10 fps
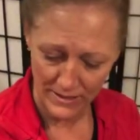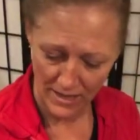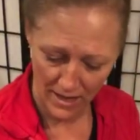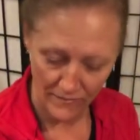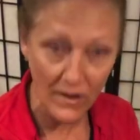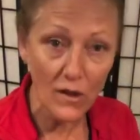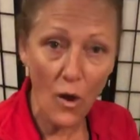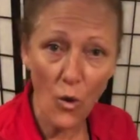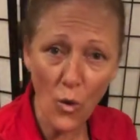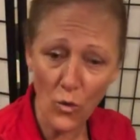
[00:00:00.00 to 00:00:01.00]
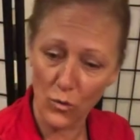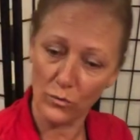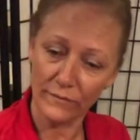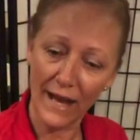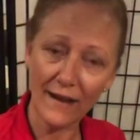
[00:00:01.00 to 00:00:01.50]
of, ooh,
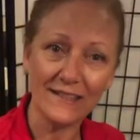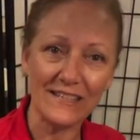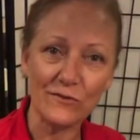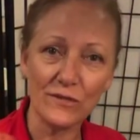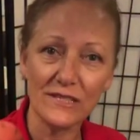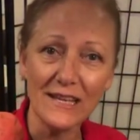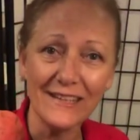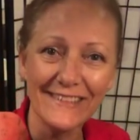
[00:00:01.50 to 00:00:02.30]
that looks interesting,